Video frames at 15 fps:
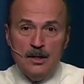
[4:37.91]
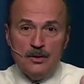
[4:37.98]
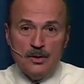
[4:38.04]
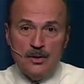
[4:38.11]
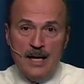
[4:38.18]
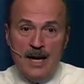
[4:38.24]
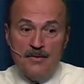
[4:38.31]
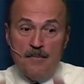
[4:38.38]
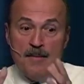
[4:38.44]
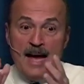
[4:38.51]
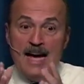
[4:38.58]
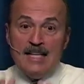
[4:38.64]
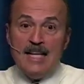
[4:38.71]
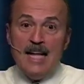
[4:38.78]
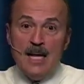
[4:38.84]
So you have the
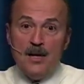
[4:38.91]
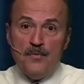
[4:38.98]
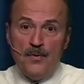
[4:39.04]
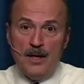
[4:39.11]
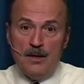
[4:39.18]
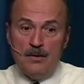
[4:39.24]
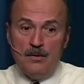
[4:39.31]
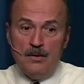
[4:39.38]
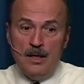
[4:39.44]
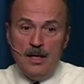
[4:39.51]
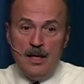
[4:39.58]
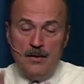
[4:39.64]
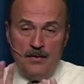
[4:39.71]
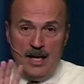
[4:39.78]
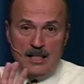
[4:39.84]
magnetic field
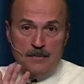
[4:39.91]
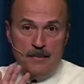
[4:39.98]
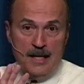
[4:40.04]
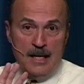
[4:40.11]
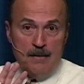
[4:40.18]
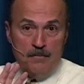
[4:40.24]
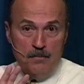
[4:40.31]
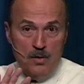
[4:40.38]
that's being